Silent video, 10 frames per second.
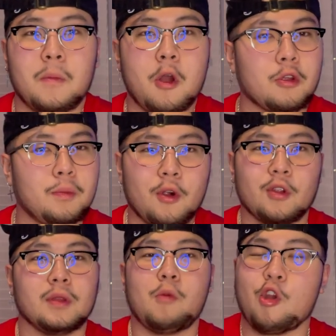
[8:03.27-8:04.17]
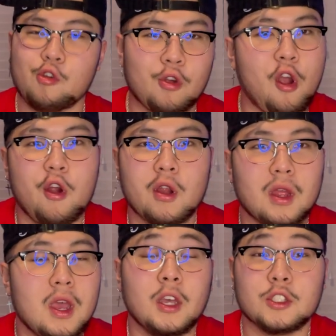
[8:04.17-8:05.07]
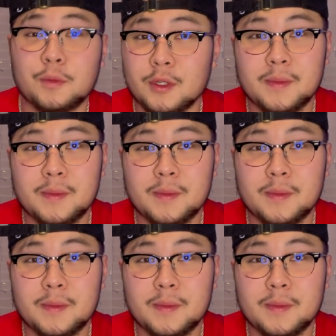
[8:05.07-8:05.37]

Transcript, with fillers: Mario Party, Mario Kart, Super